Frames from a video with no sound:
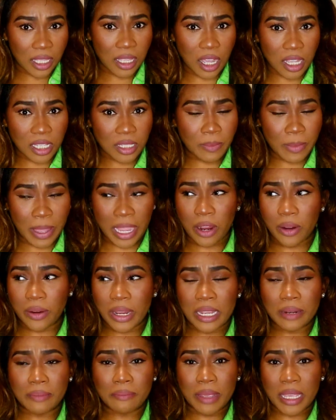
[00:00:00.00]
Us
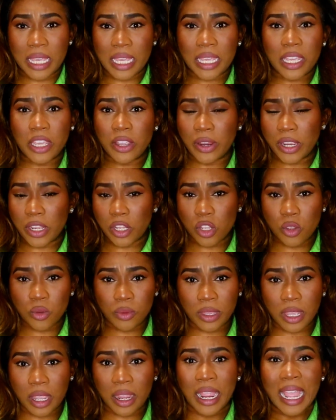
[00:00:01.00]
married, me here and you
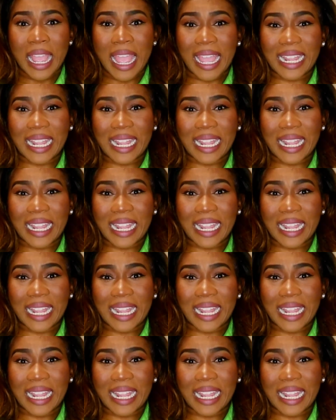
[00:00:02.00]
there?